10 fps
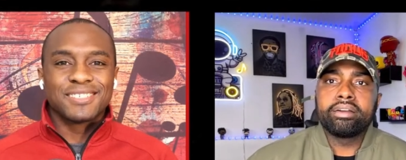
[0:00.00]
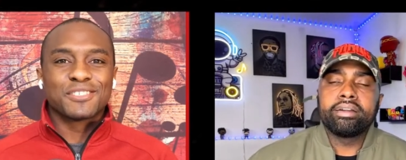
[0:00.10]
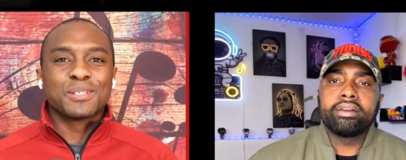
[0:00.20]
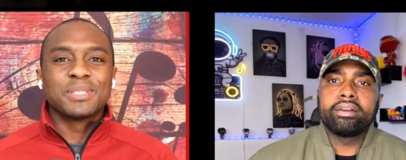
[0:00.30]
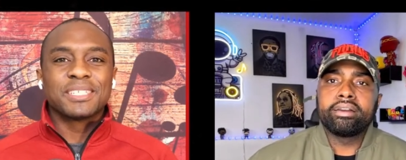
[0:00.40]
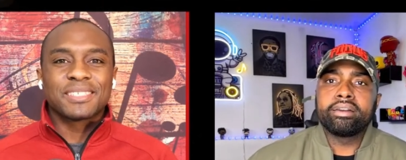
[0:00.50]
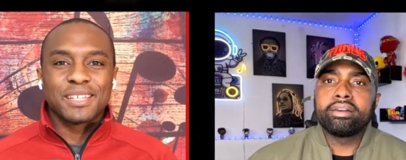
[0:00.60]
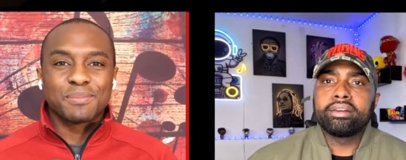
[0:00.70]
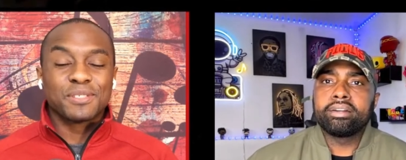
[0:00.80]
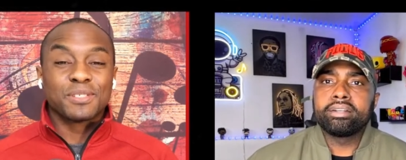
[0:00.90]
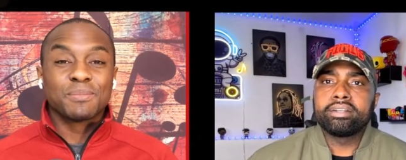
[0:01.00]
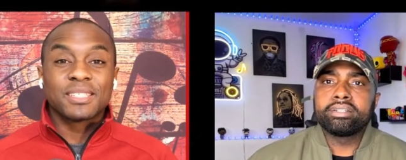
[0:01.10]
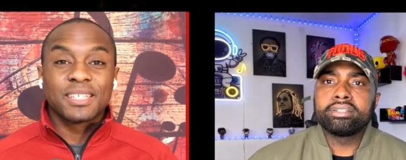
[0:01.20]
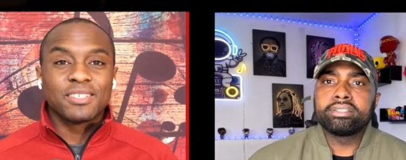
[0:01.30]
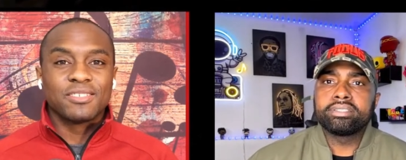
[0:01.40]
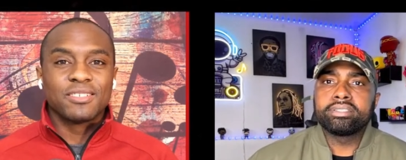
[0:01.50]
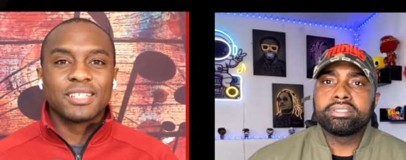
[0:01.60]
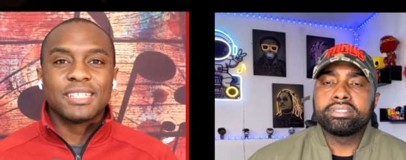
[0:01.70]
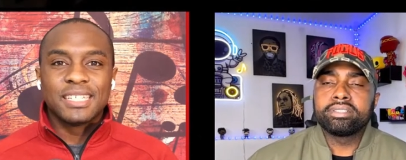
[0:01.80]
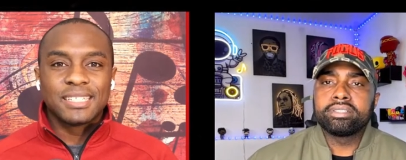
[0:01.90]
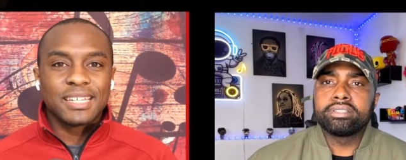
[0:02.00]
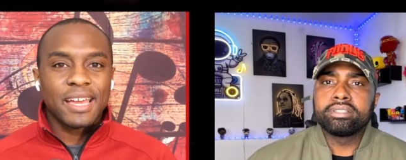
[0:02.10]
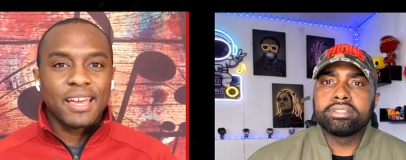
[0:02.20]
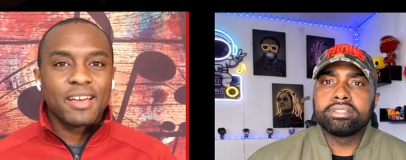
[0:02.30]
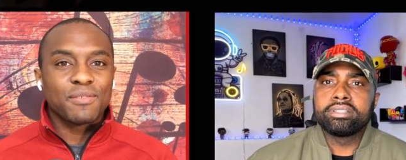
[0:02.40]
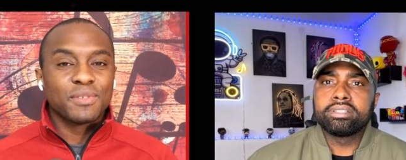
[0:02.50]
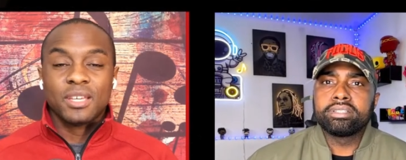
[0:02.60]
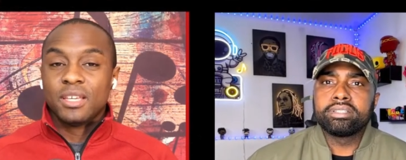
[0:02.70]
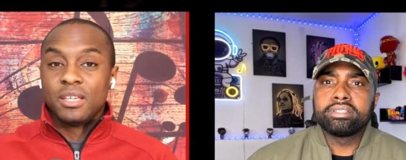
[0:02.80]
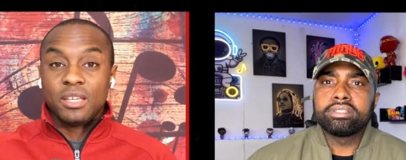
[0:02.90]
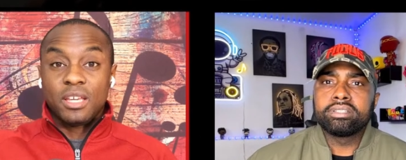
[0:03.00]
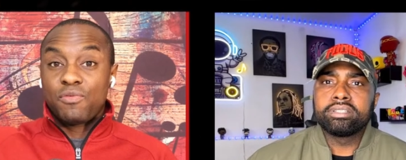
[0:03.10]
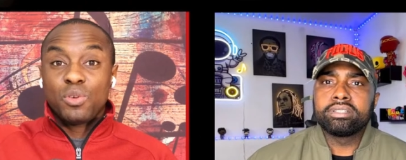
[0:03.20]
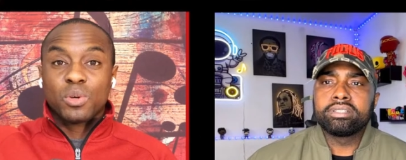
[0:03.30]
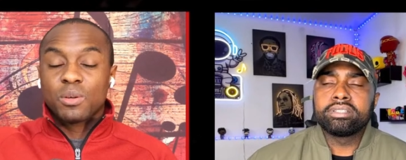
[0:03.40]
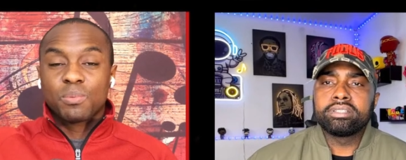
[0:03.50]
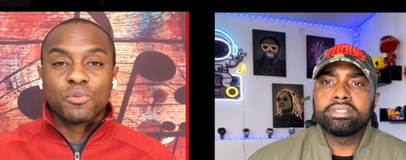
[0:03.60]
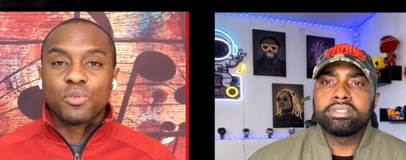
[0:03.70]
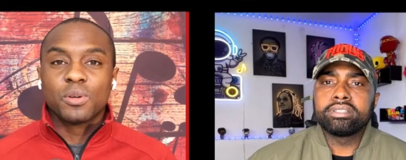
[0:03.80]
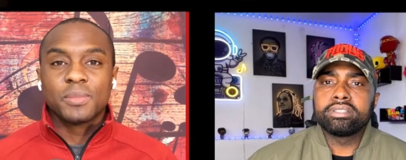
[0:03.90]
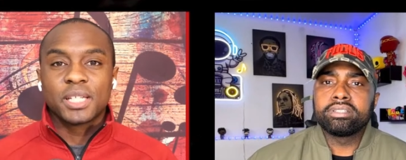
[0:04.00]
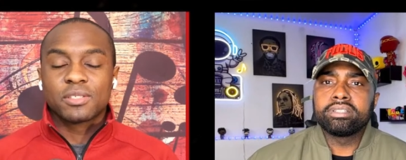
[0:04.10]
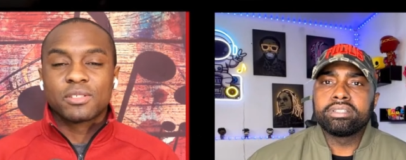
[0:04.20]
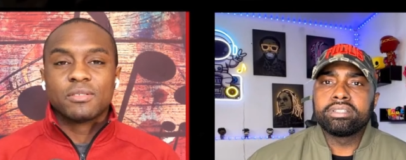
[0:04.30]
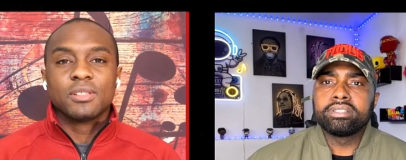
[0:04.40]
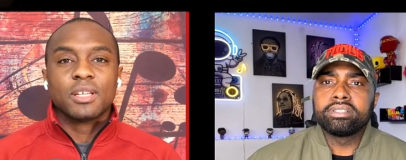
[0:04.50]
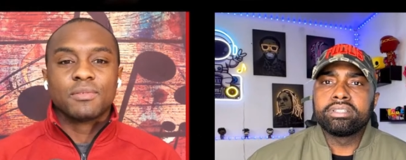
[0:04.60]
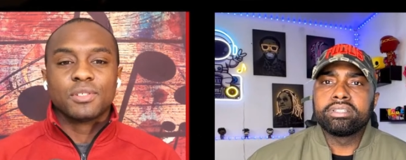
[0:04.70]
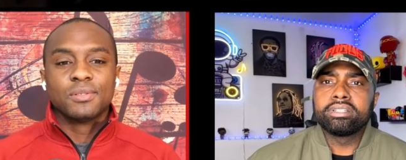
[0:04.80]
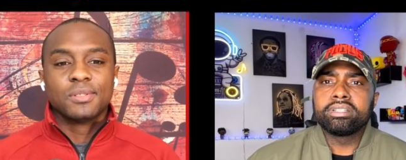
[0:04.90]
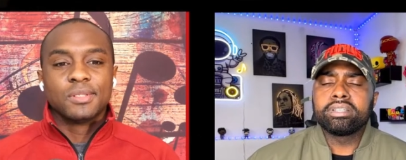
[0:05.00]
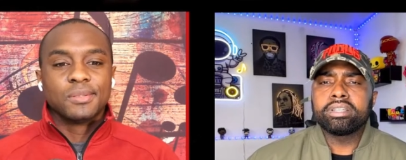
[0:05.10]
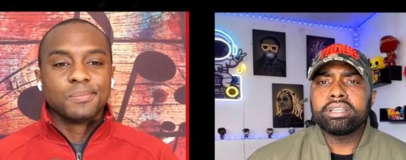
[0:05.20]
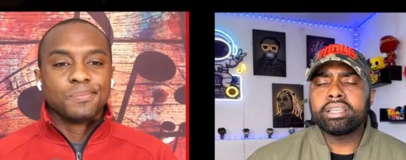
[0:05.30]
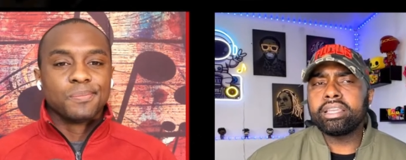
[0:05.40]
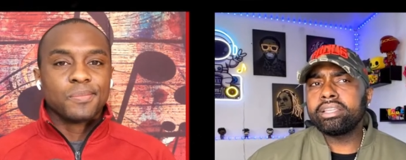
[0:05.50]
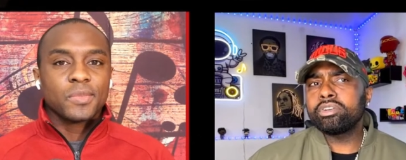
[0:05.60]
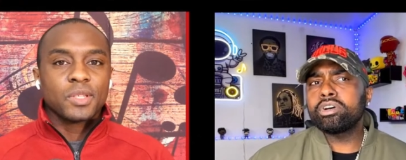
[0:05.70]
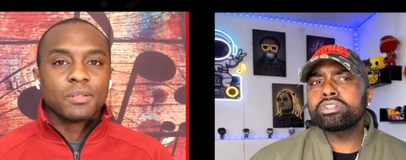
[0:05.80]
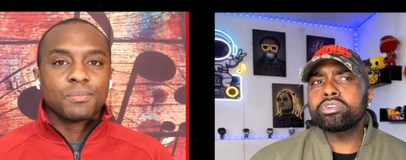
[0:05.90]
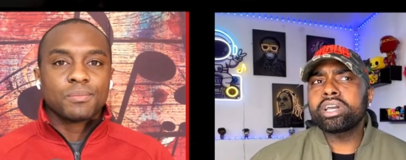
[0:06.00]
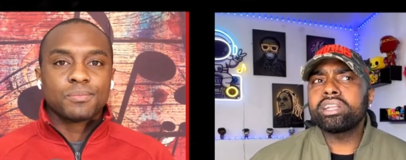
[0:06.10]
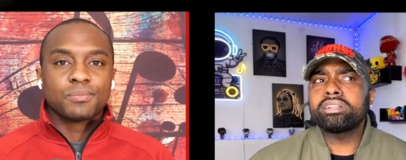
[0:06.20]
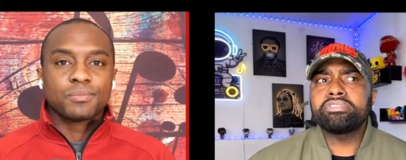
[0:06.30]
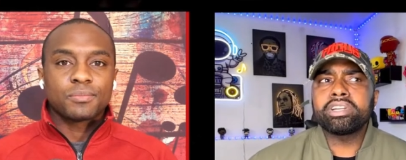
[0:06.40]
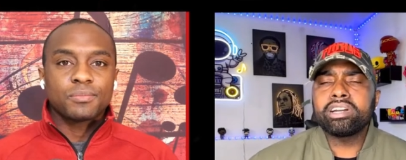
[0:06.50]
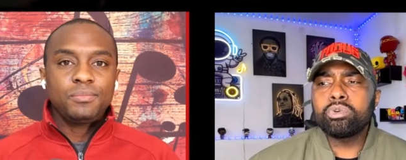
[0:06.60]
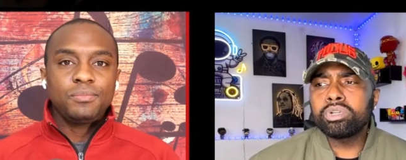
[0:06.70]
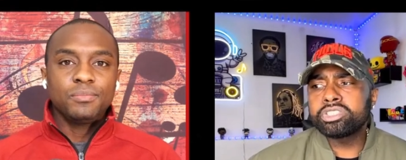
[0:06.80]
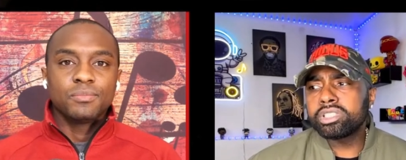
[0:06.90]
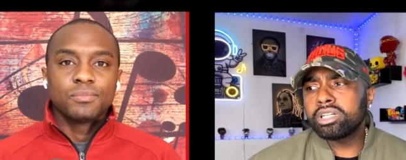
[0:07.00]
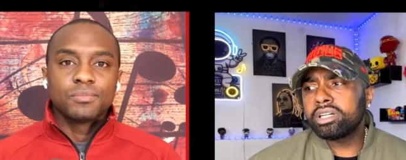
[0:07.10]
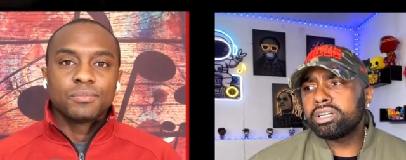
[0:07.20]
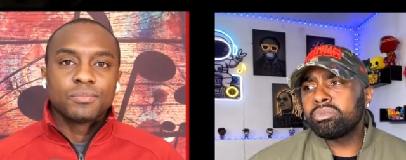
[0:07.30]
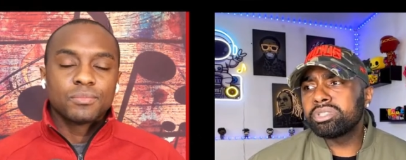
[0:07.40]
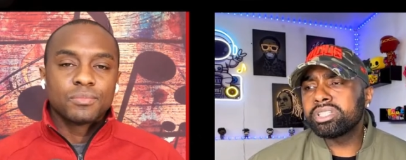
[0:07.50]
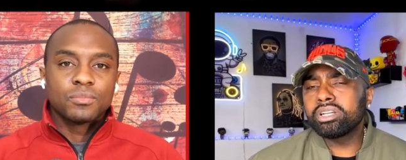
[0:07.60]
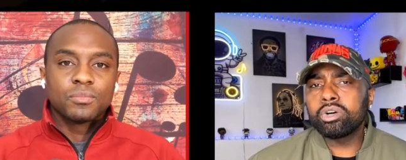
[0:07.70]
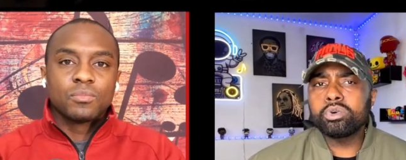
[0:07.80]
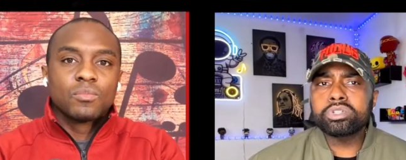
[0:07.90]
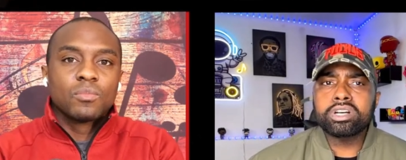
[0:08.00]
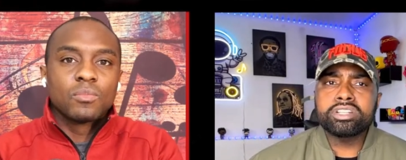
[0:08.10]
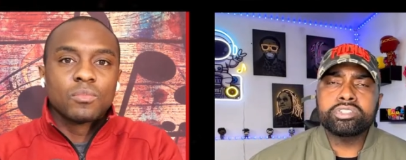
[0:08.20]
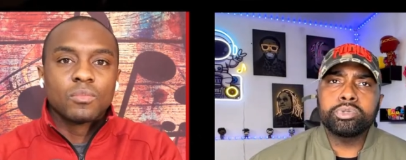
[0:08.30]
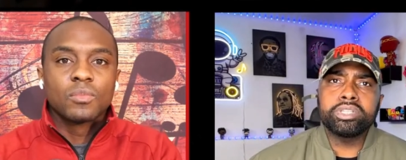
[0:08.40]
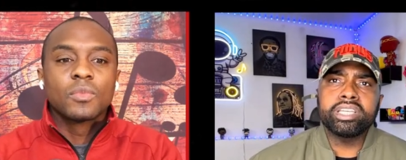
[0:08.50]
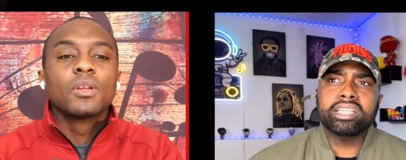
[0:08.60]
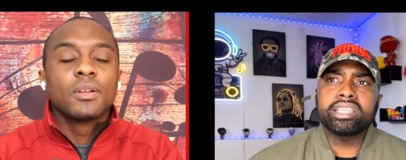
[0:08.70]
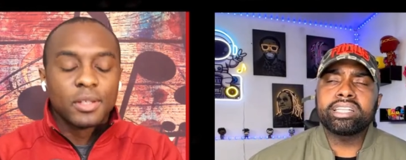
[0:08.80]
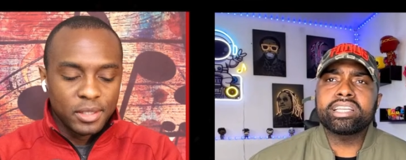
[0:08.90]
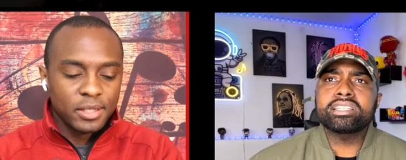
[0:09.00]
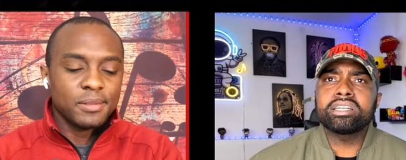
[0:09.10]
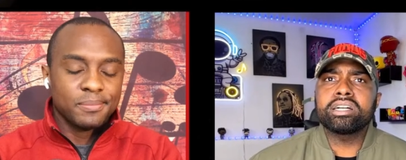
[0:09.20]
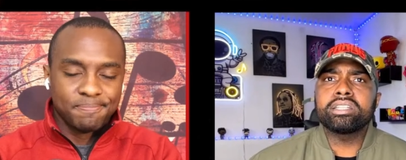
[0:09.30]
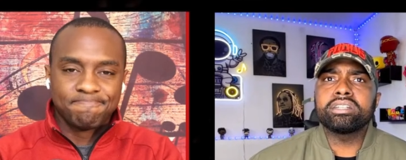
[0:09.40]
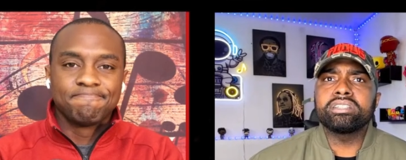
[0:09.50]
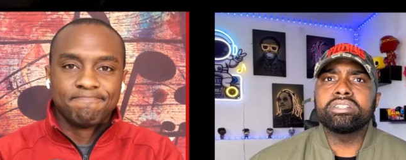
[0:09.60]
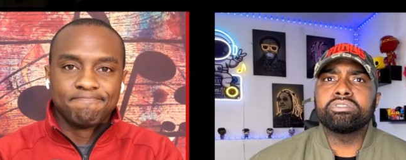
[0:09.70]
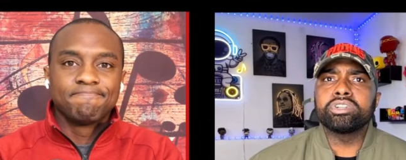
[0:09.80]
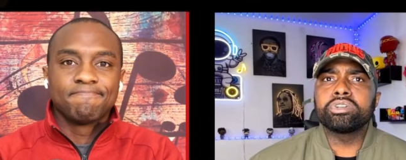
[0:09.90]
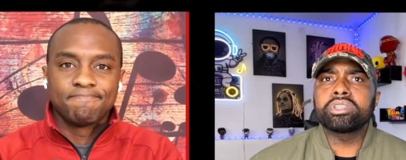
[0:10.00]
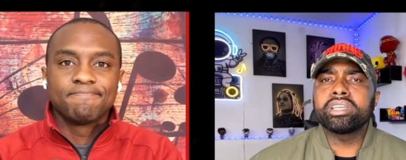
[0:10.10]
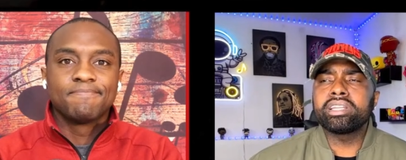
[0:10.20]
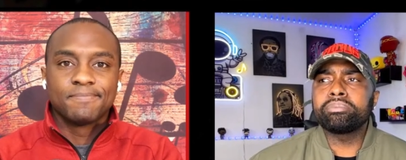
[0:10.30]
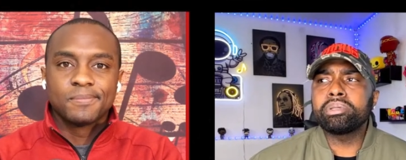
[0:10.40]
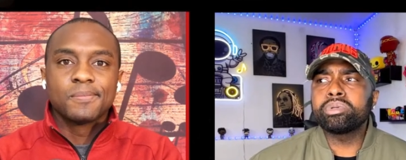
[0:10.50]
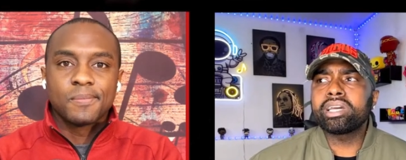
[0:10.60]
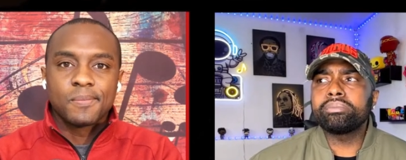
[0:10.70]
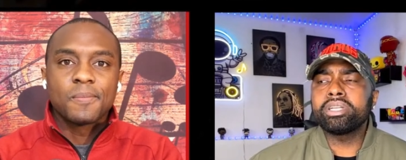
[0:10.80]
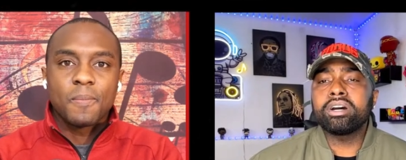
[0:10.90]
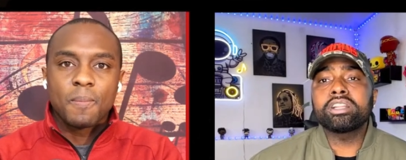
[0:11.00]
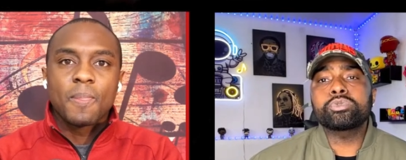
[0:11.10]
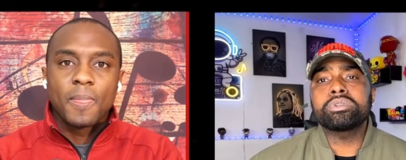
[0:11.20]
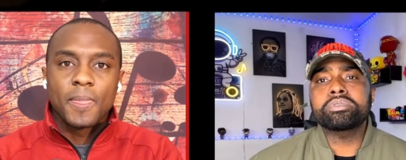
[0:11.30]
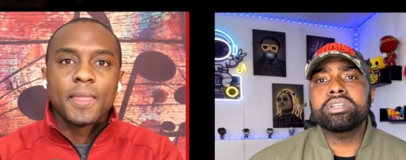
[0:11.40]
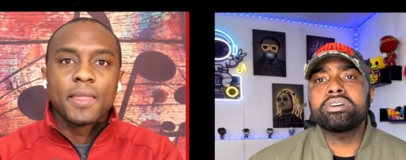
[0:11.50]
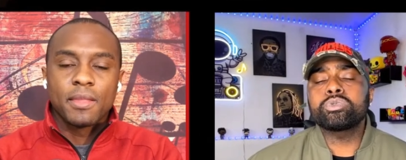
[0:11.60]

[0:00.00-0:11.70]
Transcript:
Speaker 1: are some of the steps and some of the things you're going to need to have if you want to perform at a certain level
Speaker 2: and you also got to figure out what your uh, what your goals are too. E, I yeah. think that's the, the, the real thing that people got to be honest with